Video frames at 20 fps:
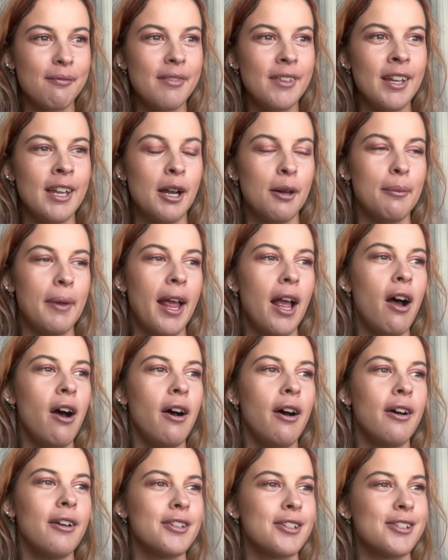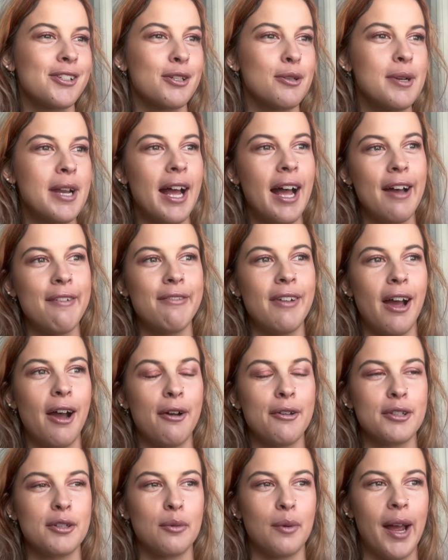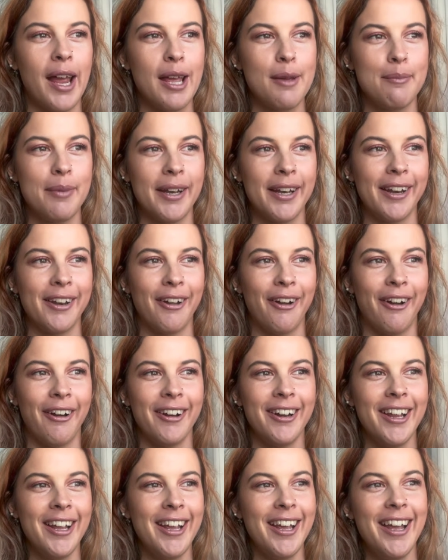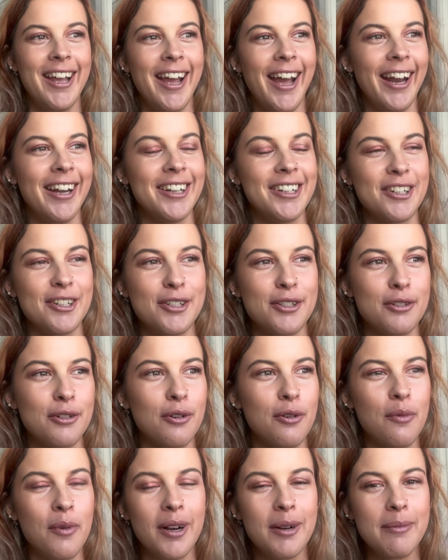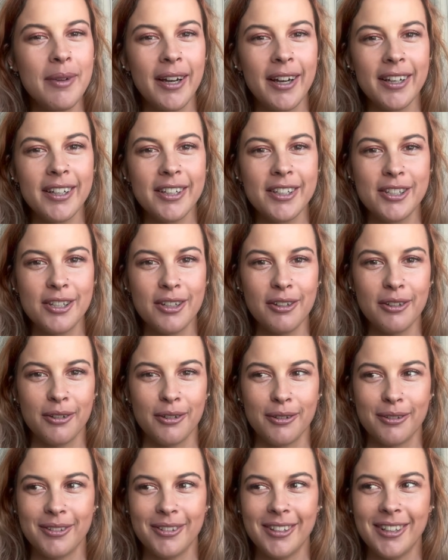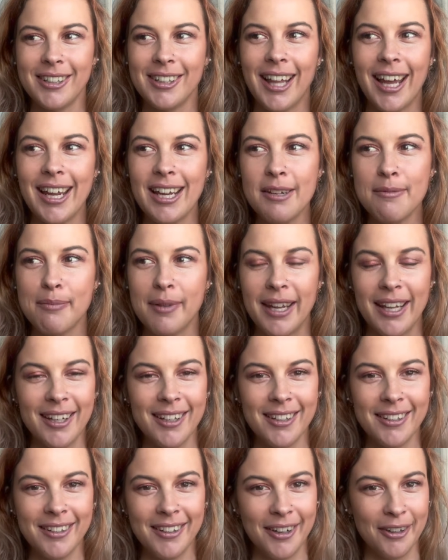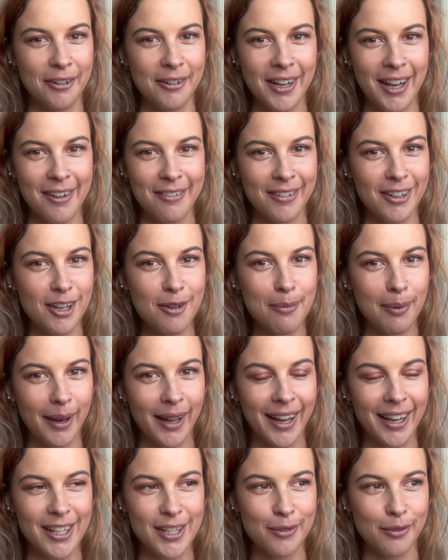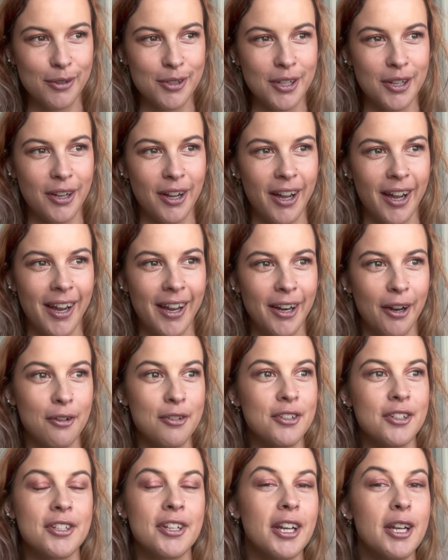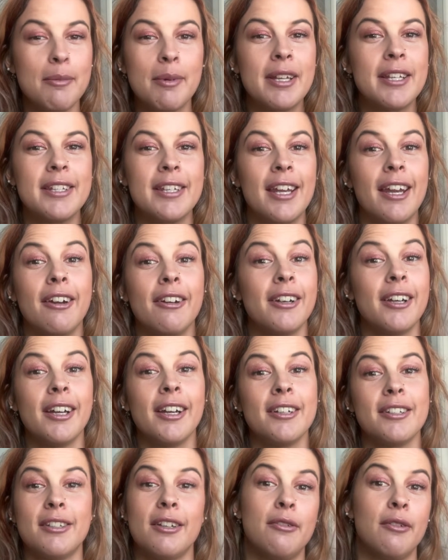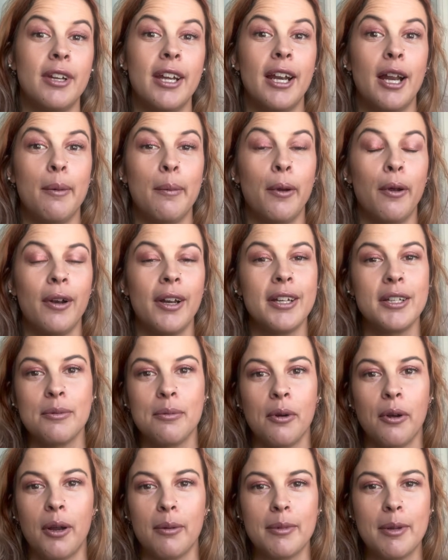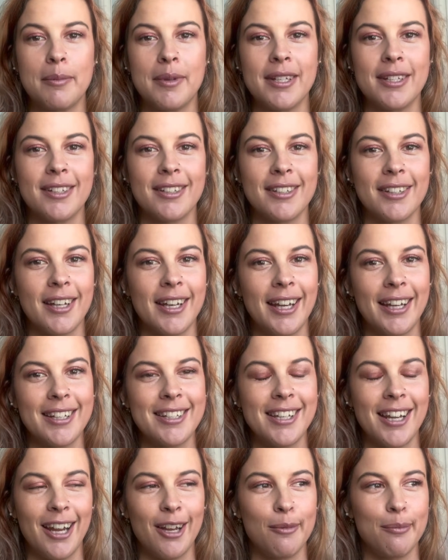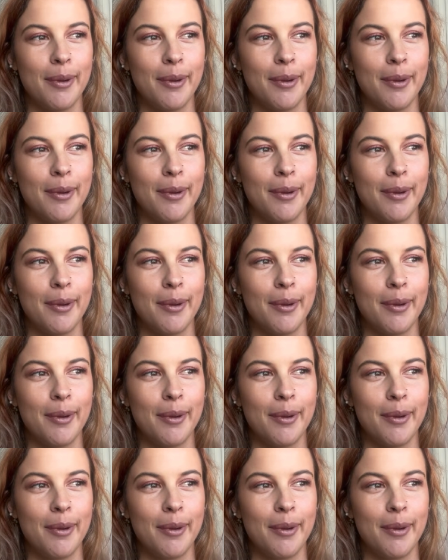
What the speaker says: And I'm like, oh, it's 2.5 hours away, better not. And I just thought, what am I going to do? Lay in bed. I don't have any plans for tonight. I was just going to be serious and get up early to work on my business the next day.